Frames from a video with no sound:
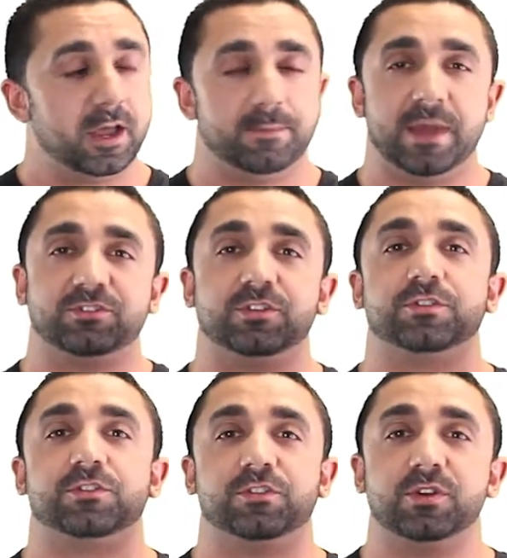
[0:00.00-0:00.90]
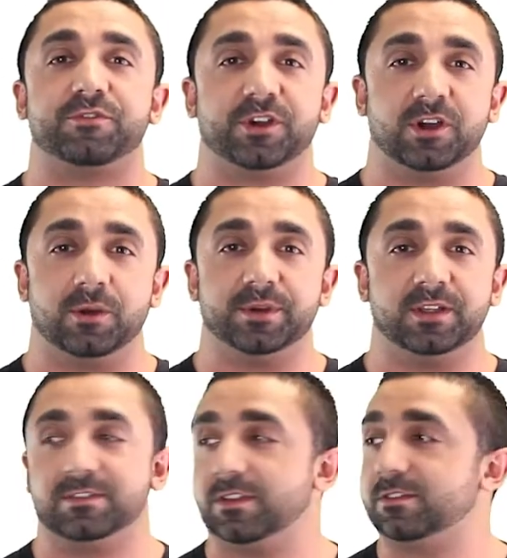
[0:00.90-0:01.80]
Imagine there's two different
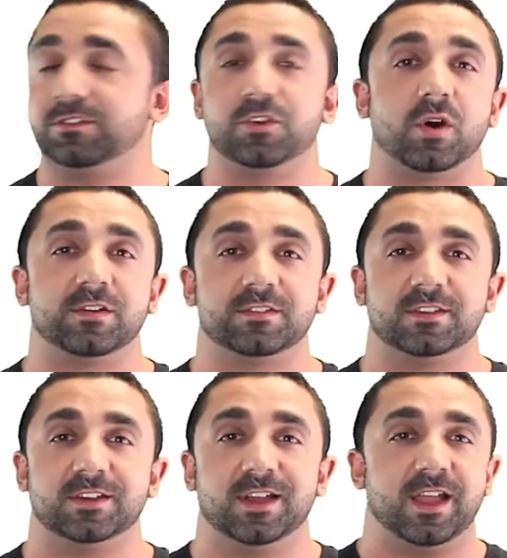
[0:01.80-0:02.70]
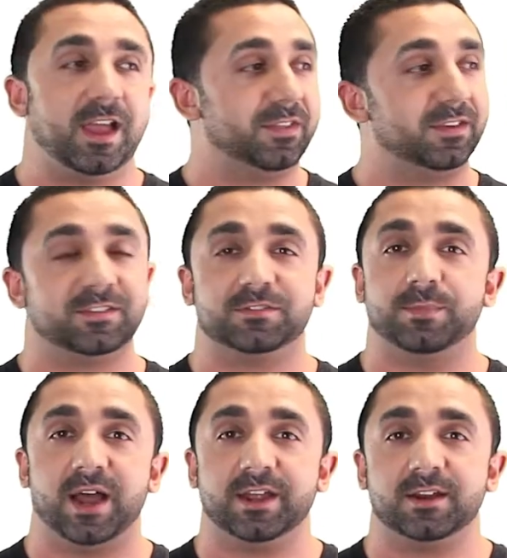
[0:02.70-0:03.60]
companies. This is yours and this is
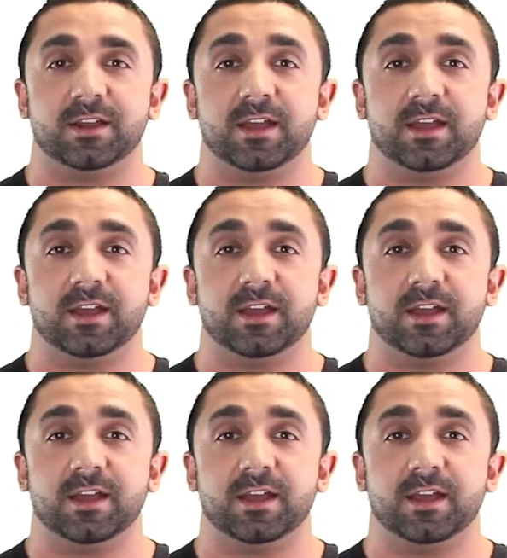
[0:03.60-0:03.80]
mine.